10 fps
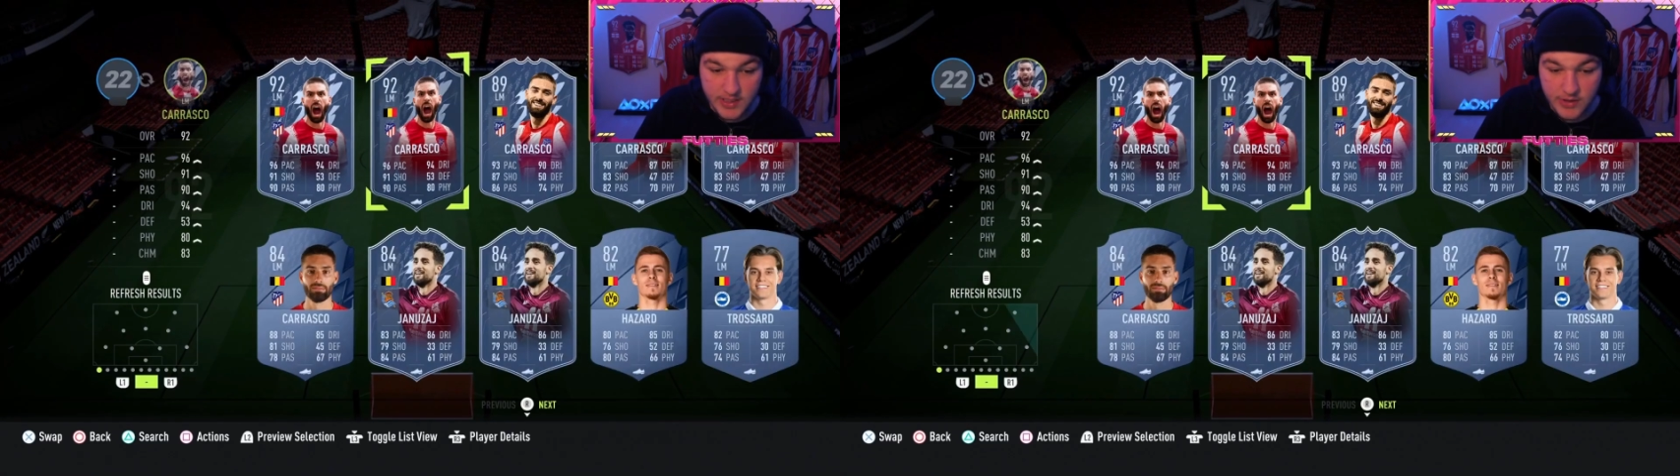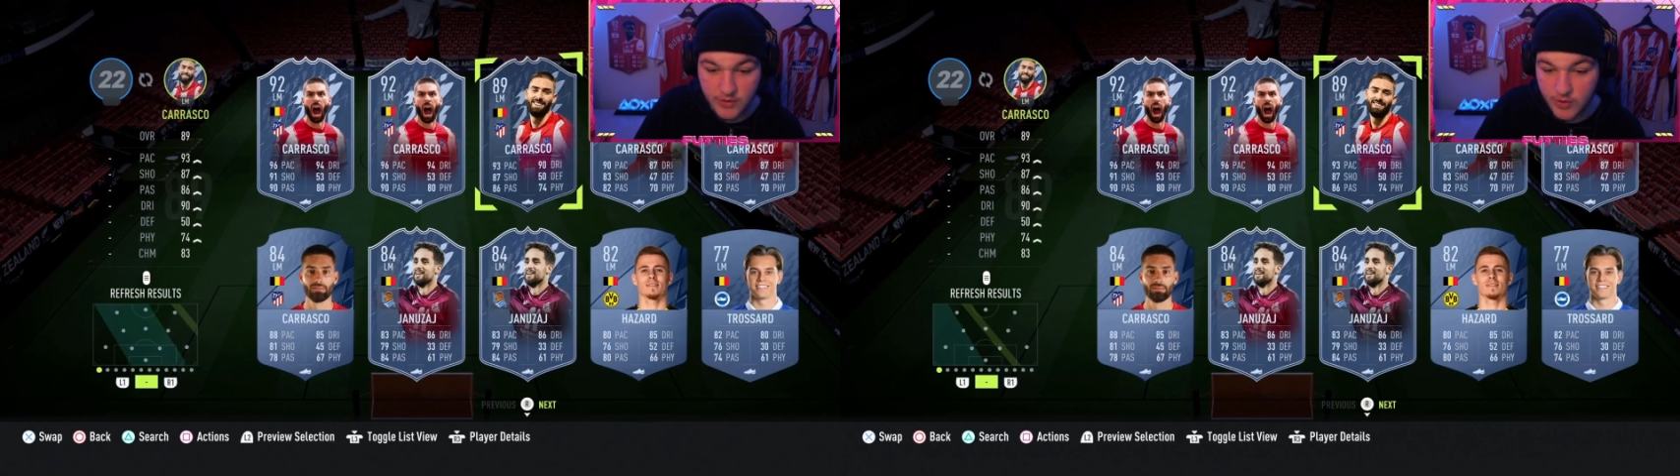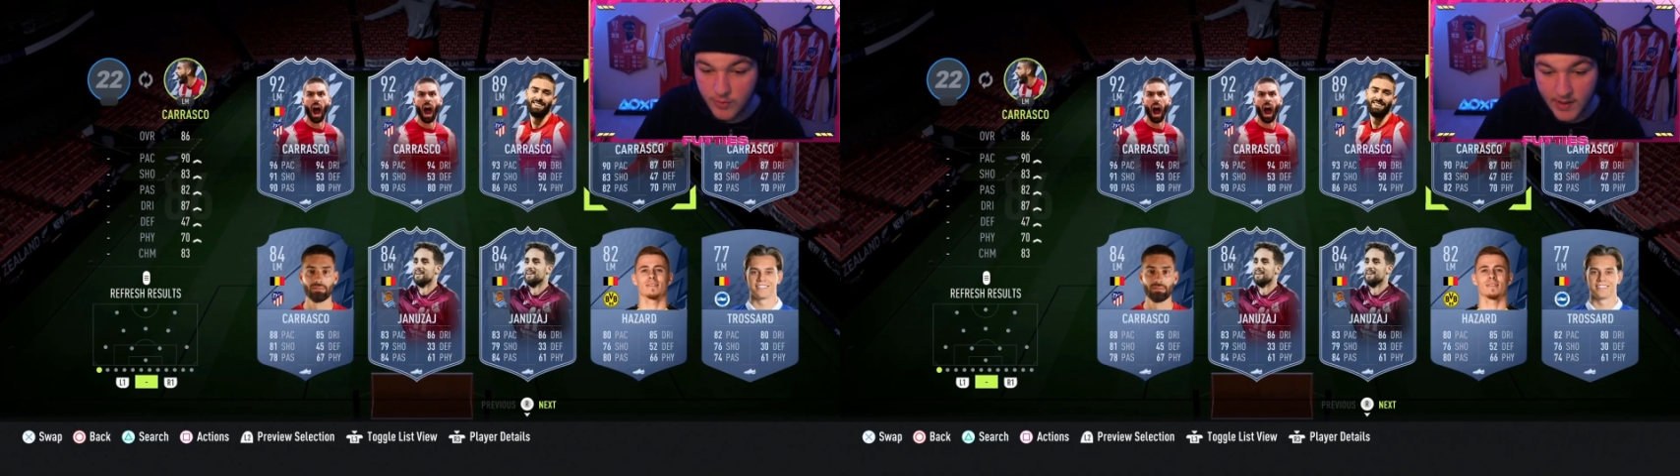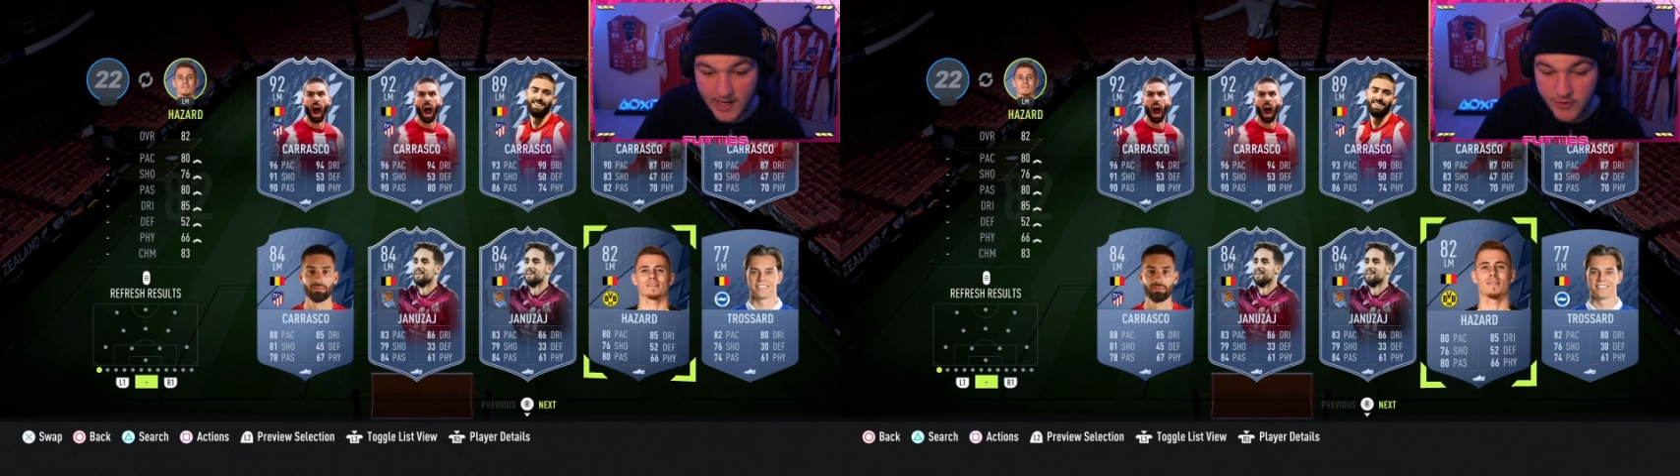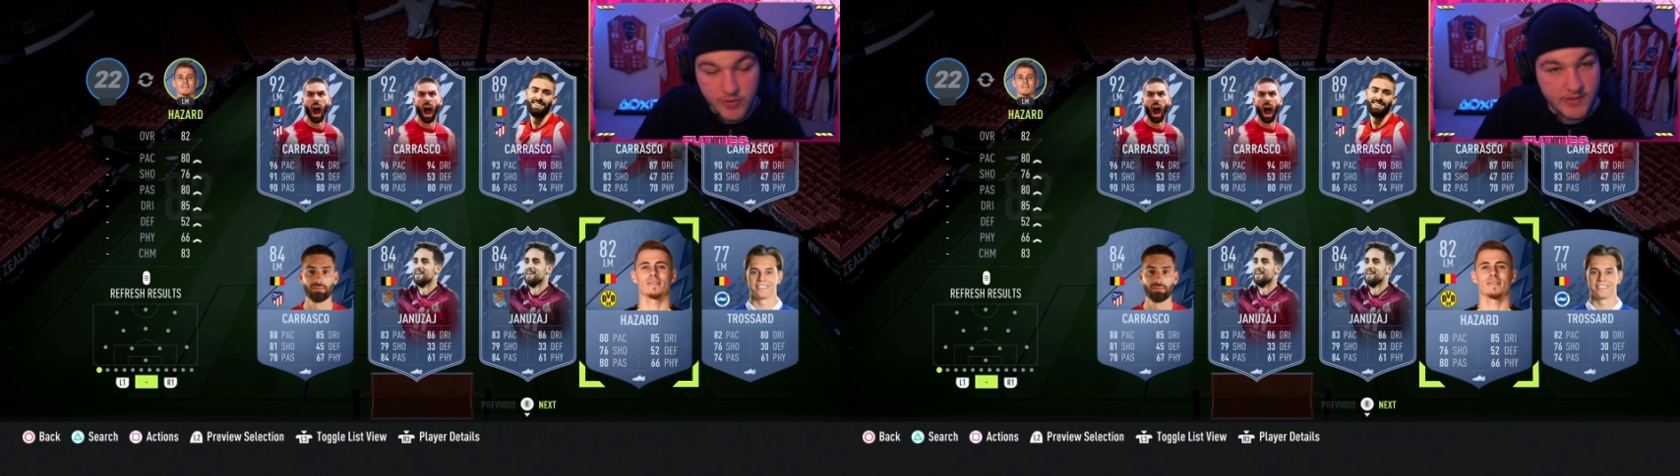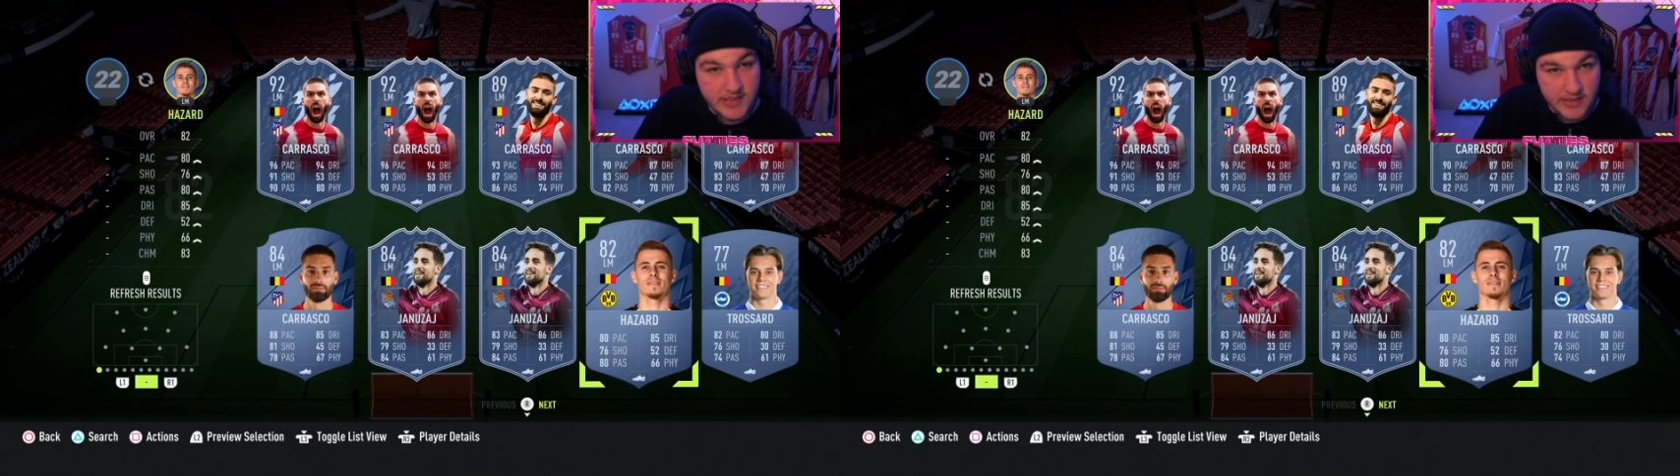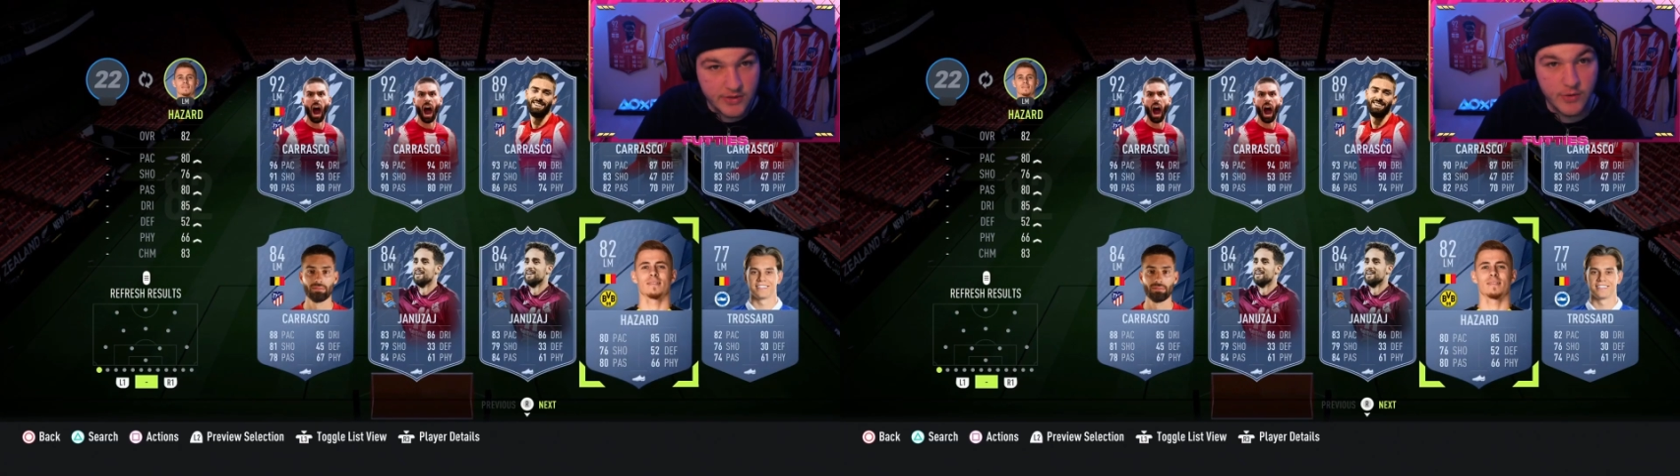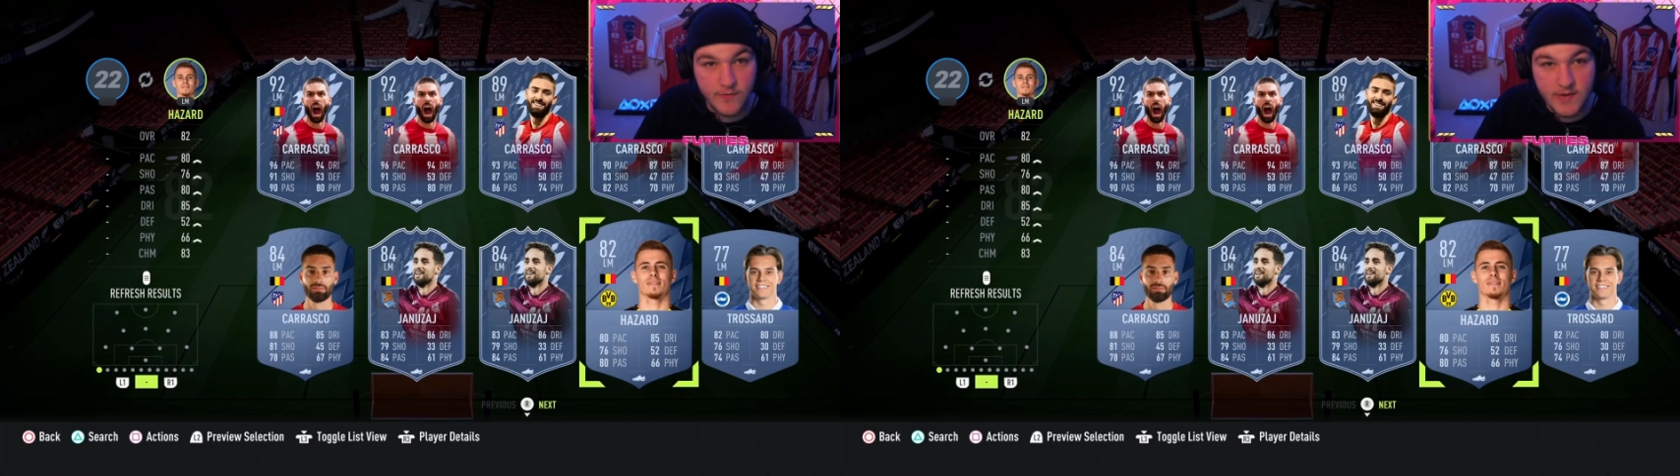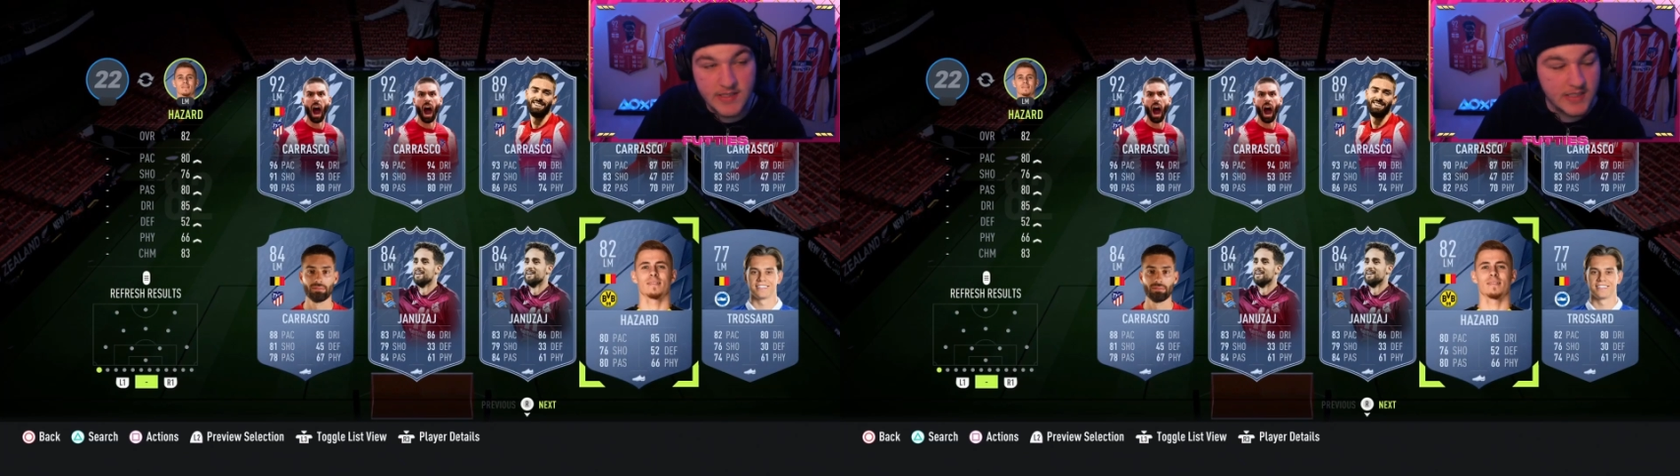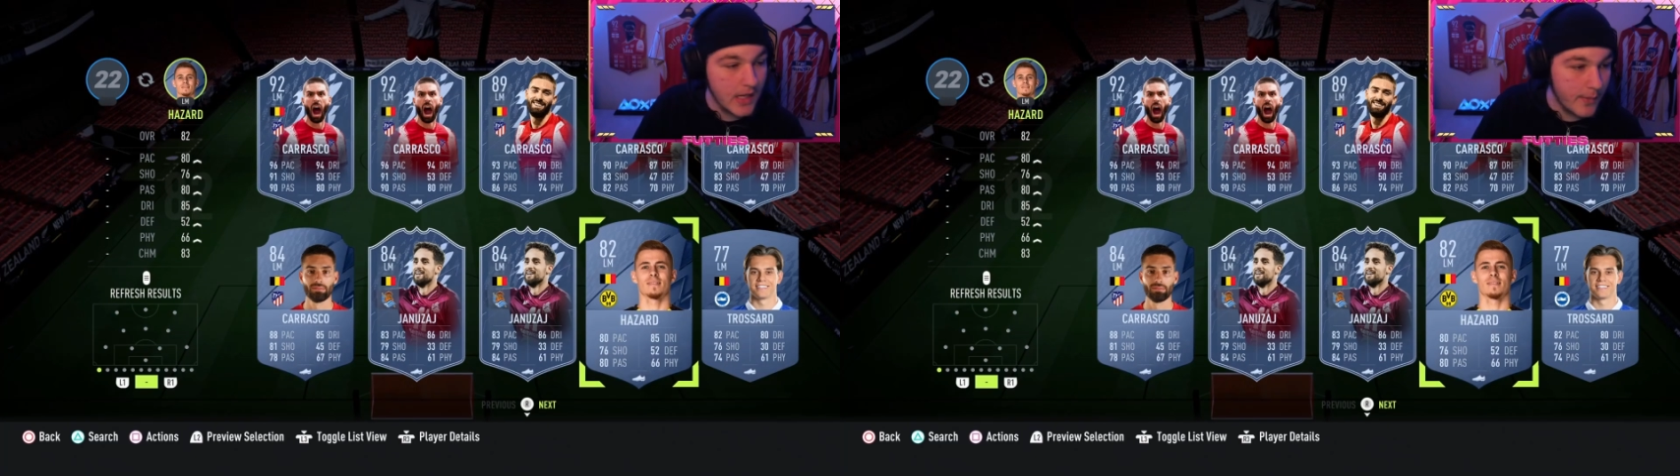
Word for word: You could 100% do this,